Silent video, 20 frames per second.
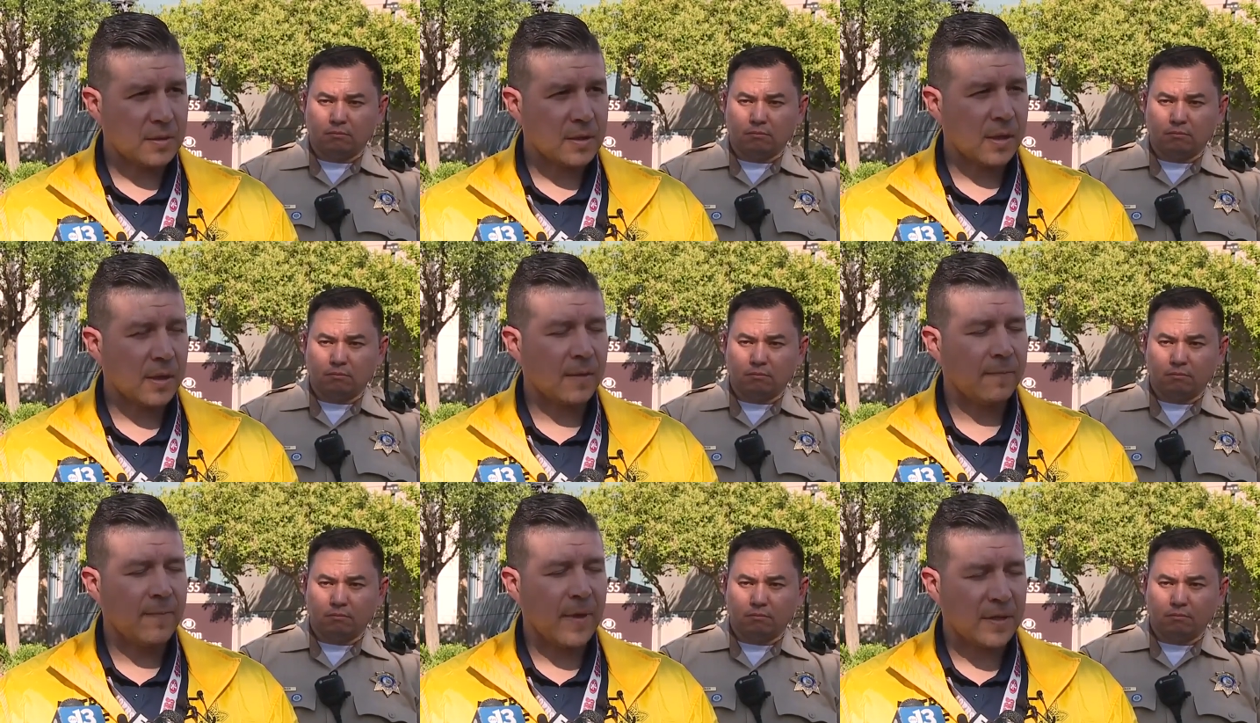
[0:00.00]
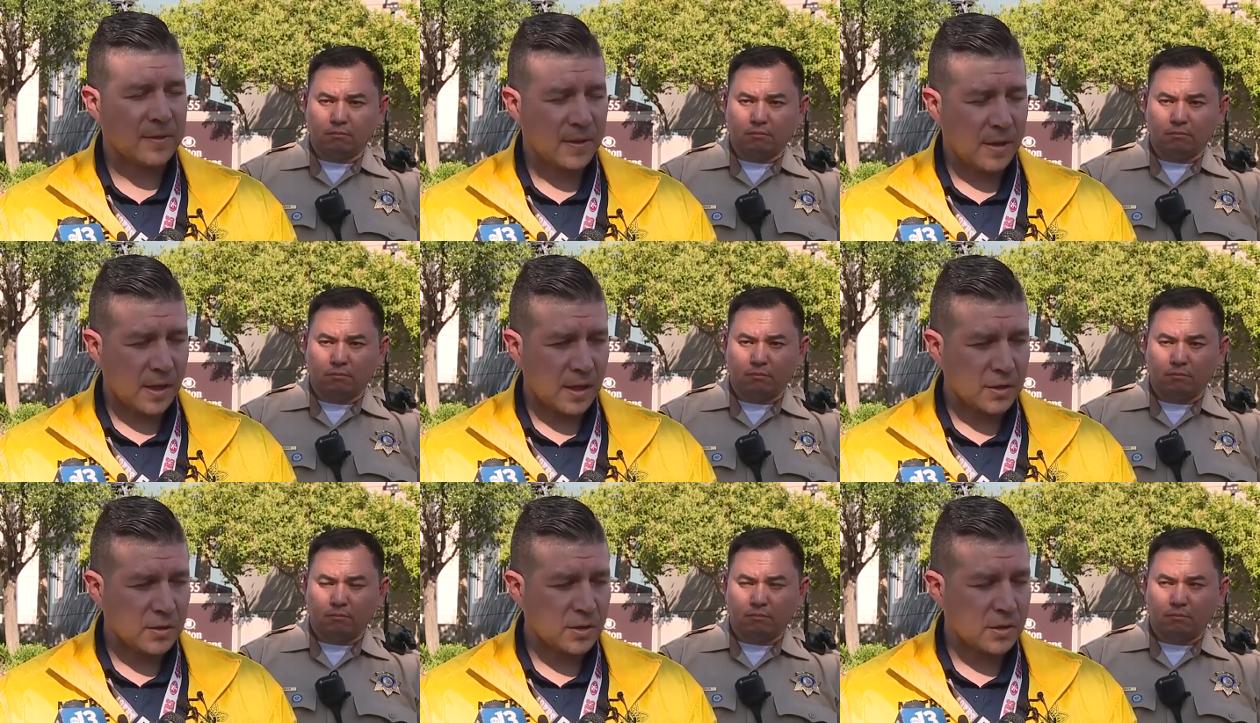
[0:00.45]
Speaker 1: the
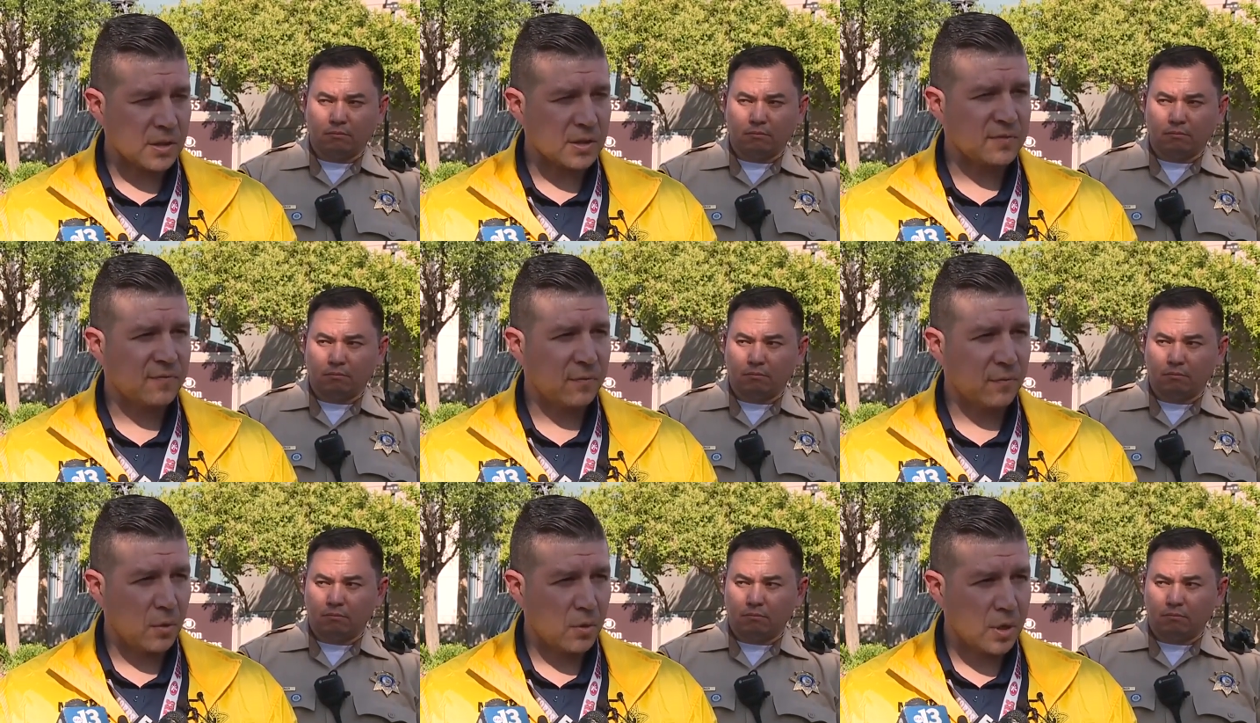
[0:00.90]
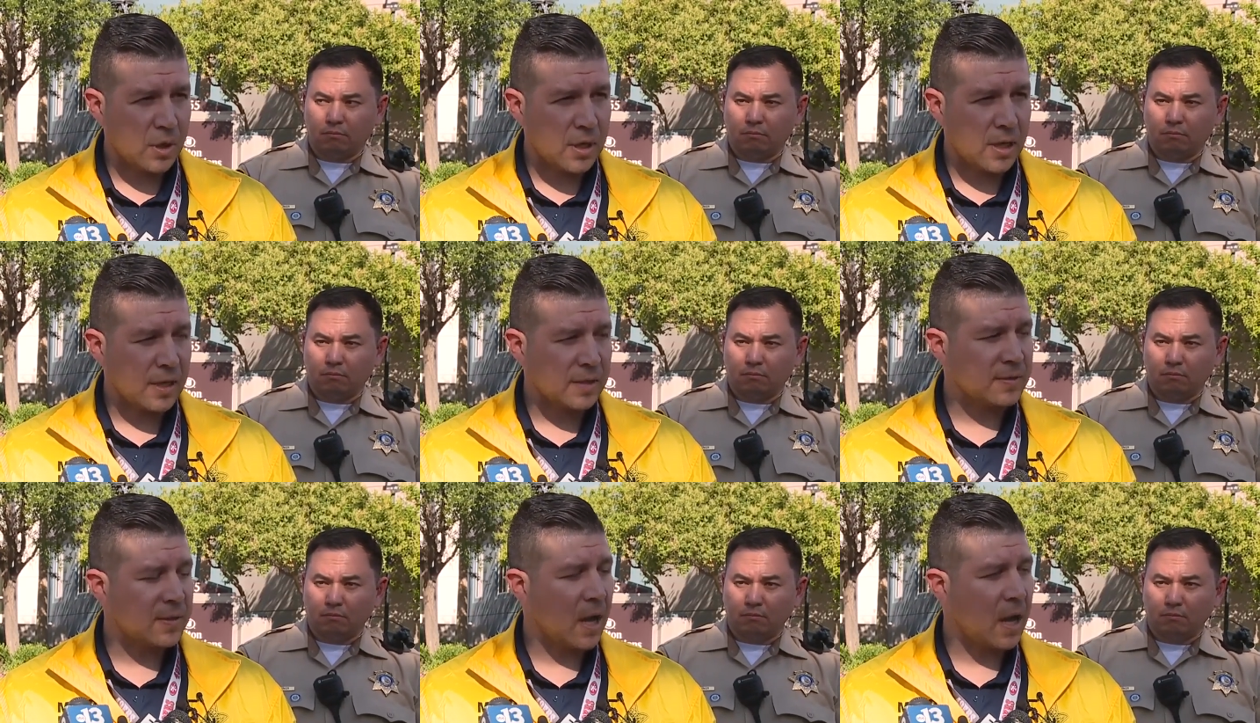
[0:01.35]
investigation is fluid,
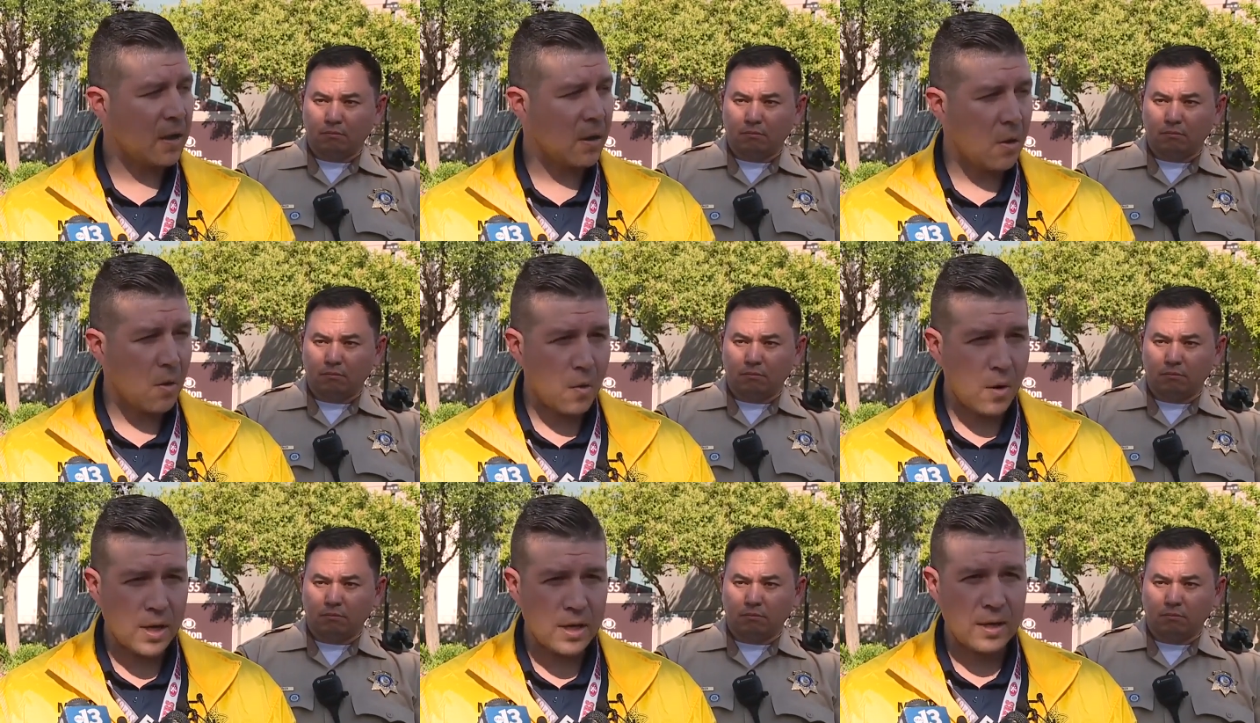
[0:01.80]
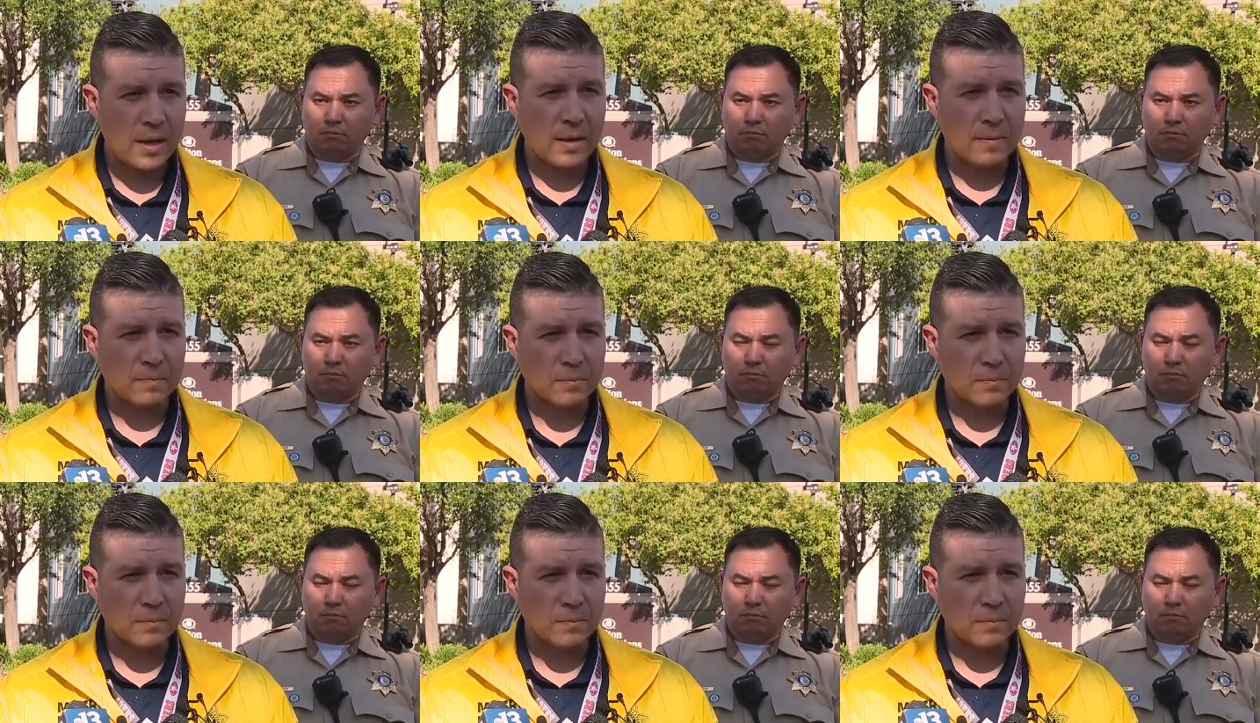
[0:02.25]
it's ongoing,